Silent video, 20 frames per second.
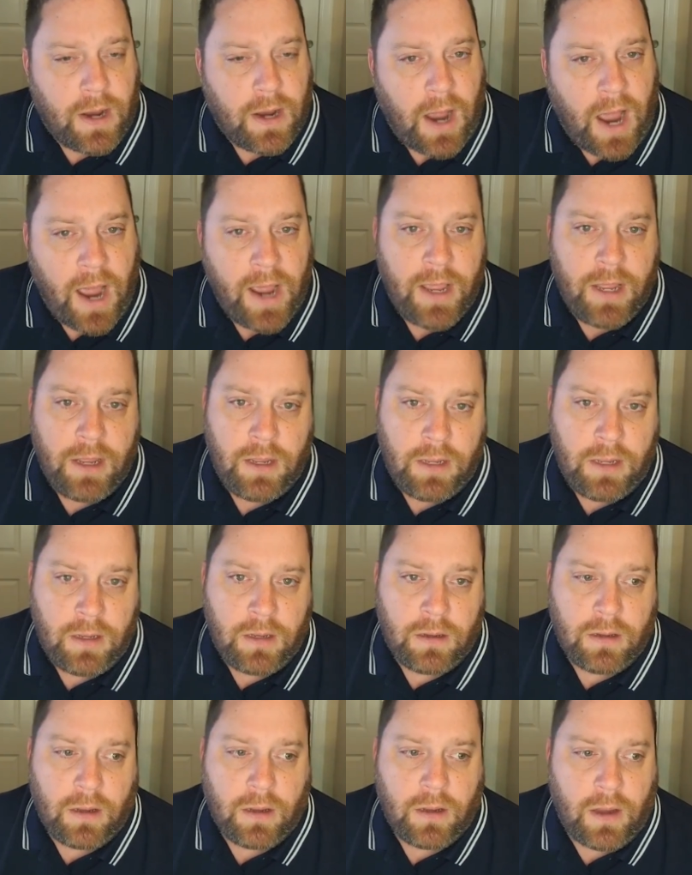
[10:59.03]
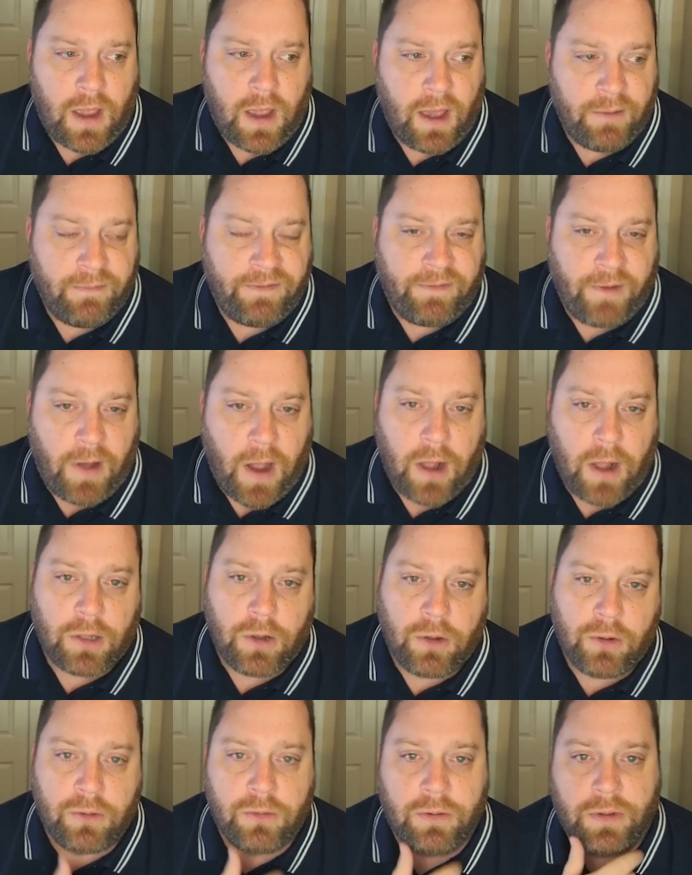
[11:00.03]
I have
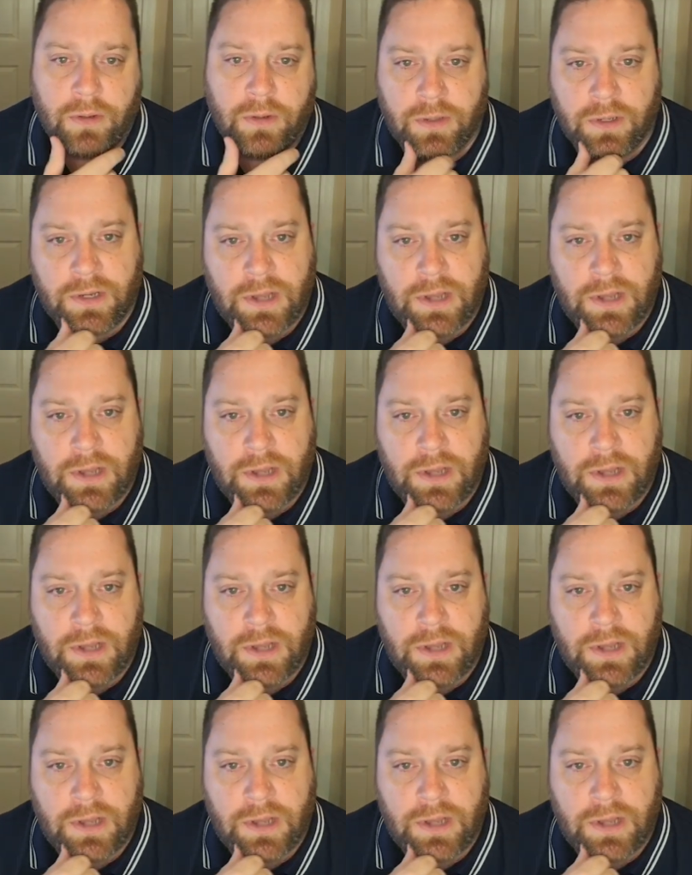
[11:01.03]
followed the